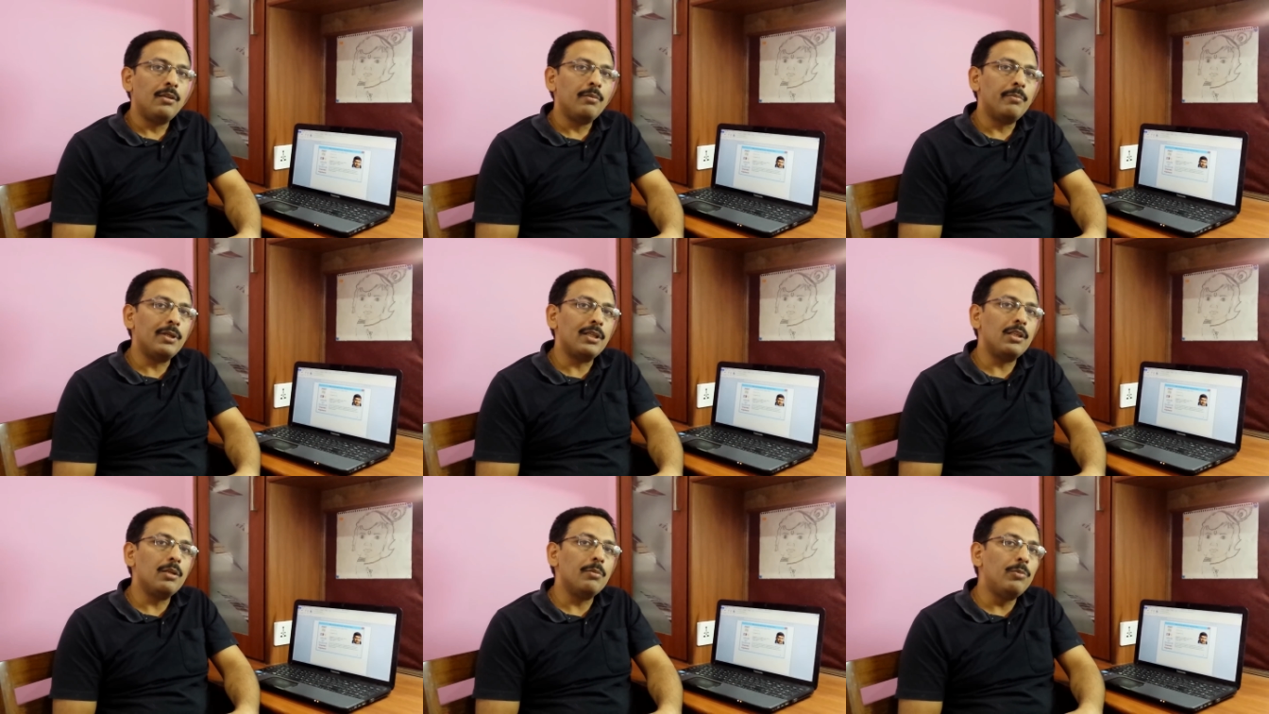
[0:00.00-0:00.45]

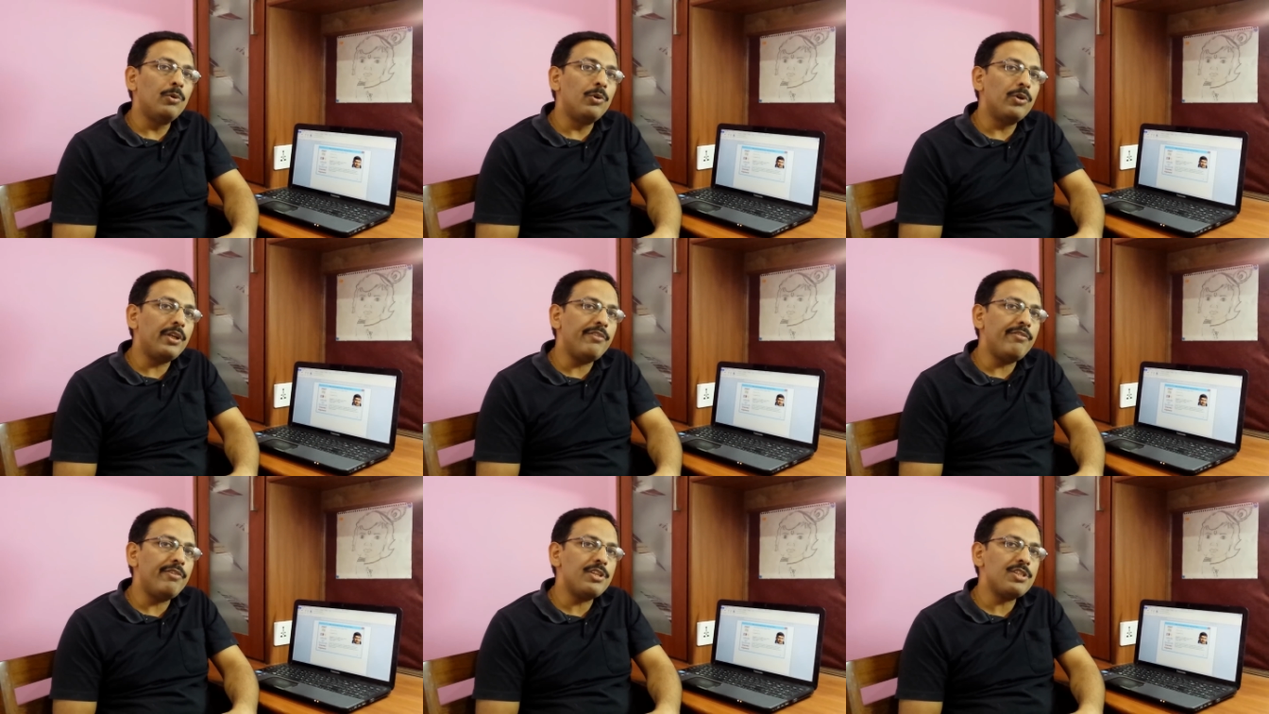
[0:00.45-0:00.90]
but the
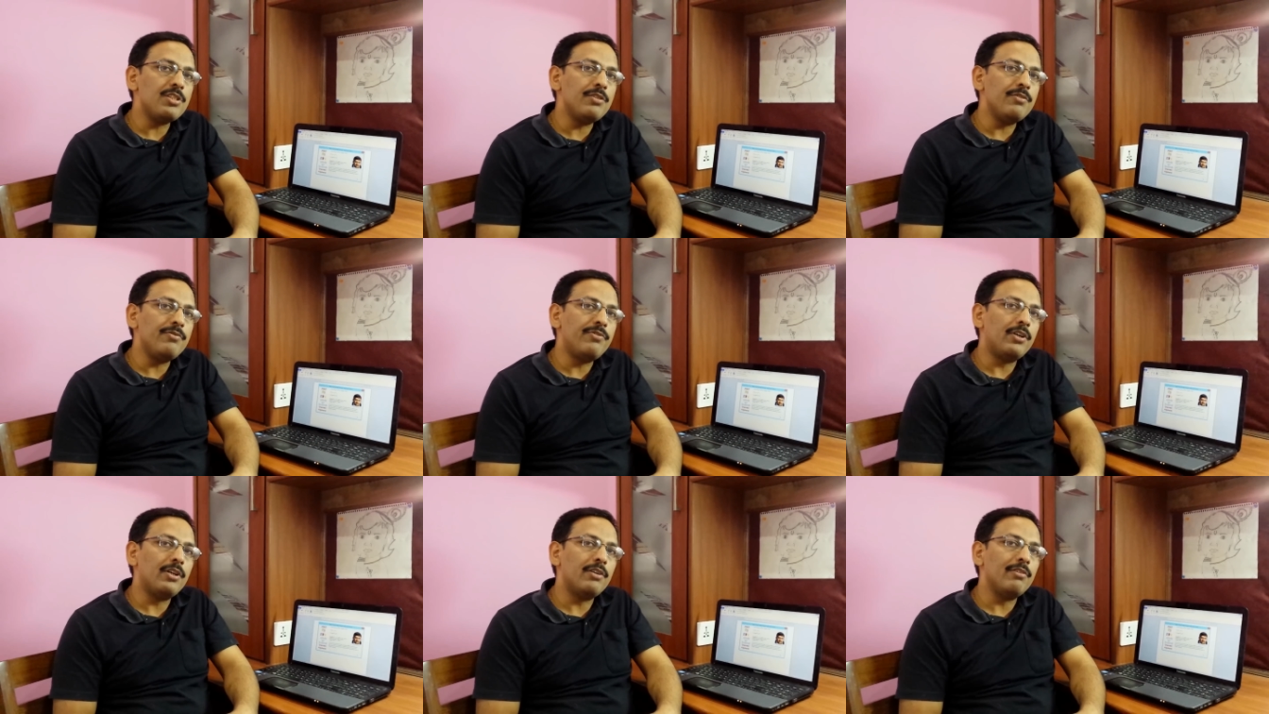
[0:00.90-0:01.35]

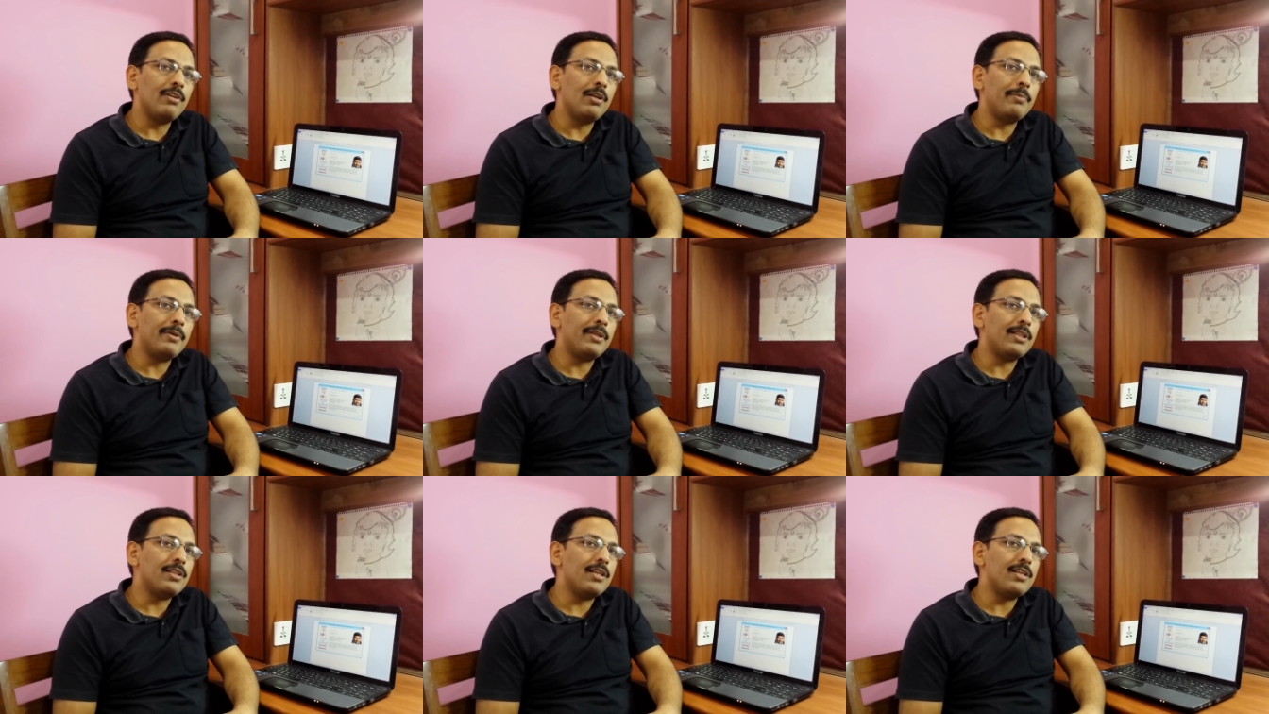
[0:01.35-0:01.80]
motivation for
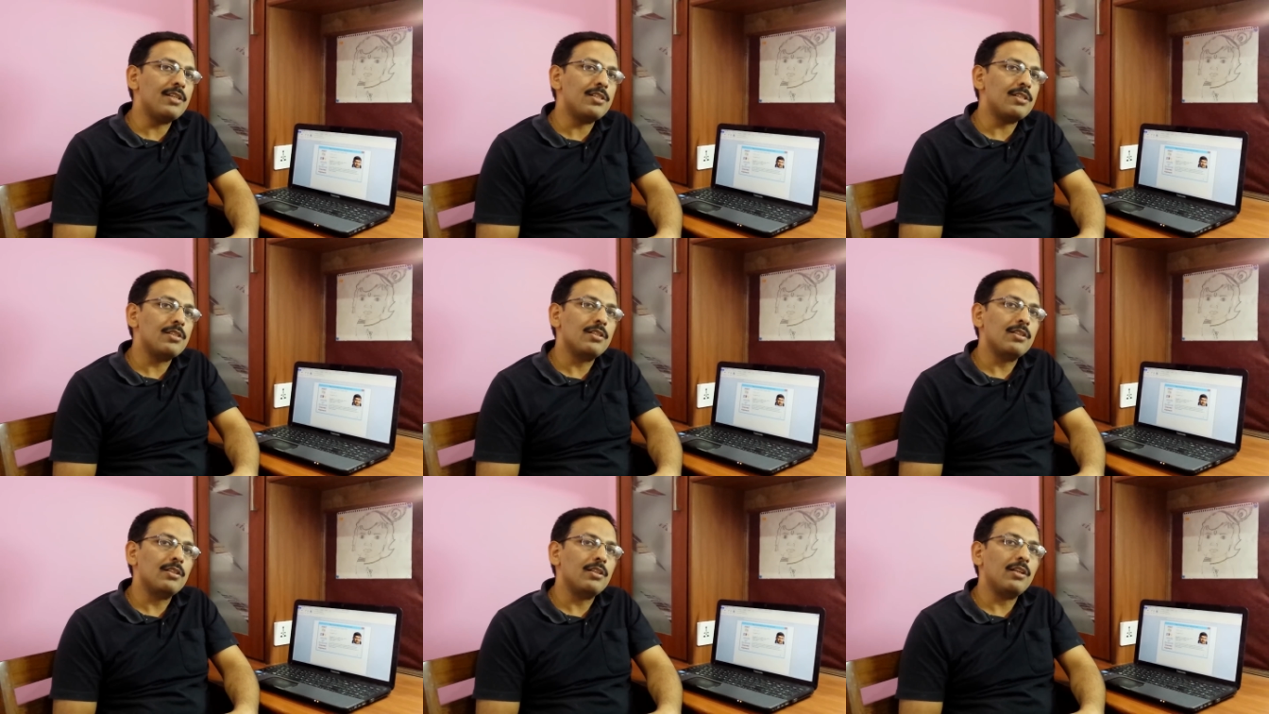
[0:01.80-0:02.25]
developing
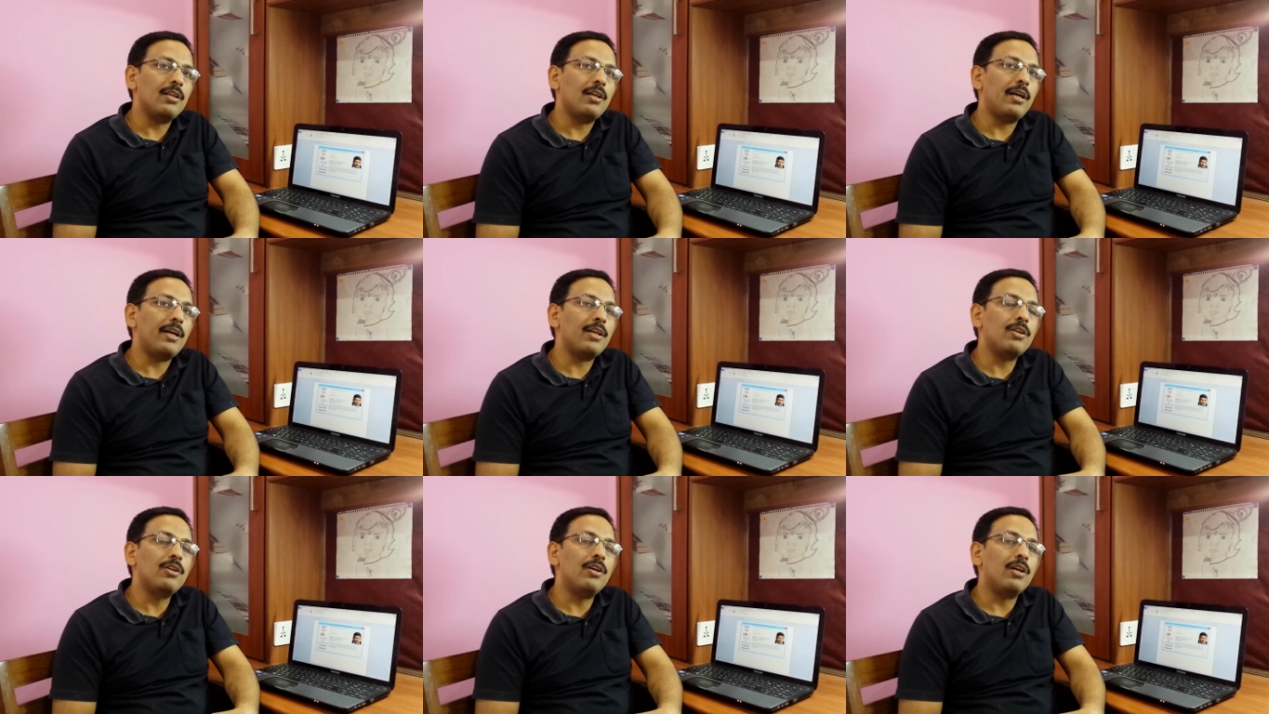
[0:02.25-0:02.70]
this
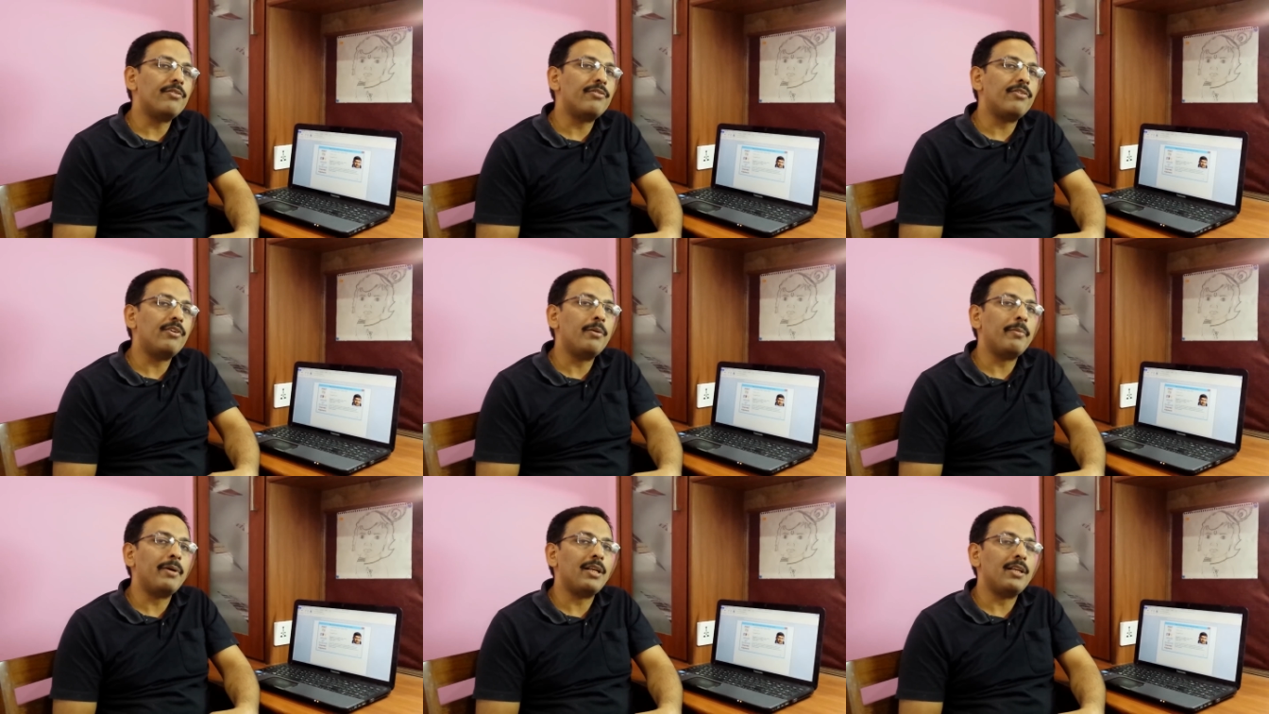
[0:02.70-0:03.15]
I got
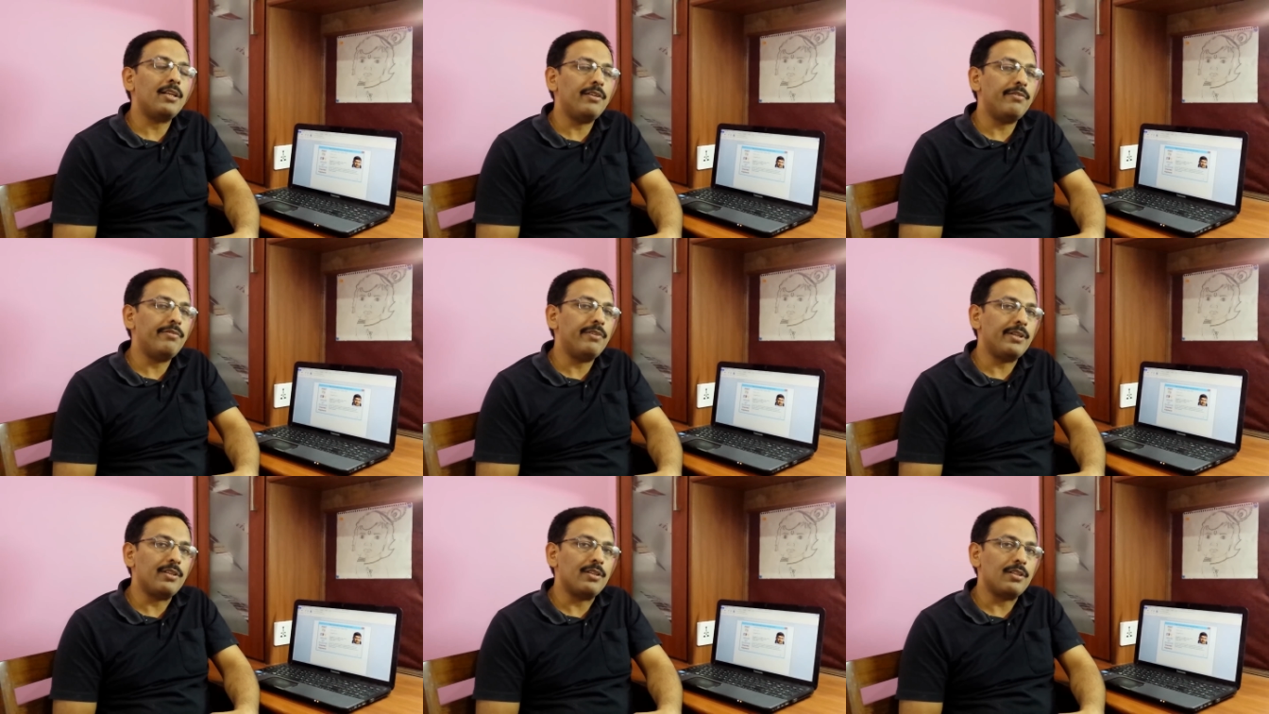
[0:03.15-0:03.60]
from an
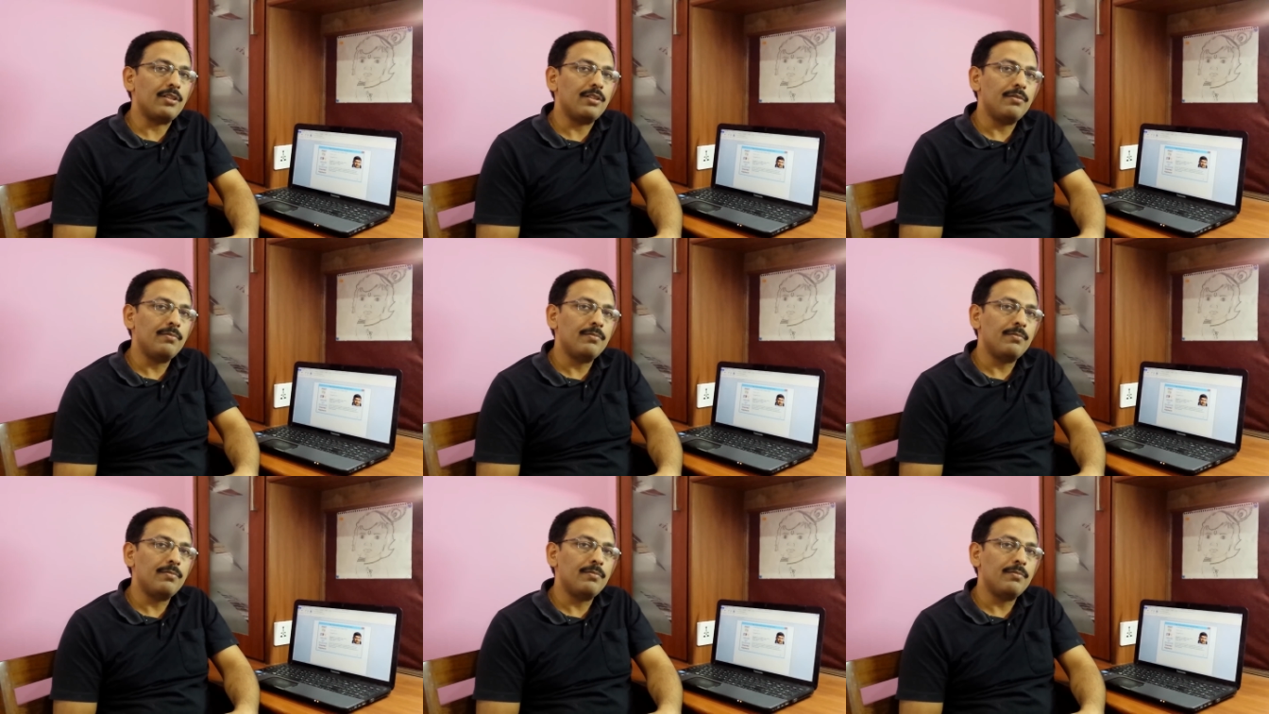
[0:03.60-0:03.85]
event.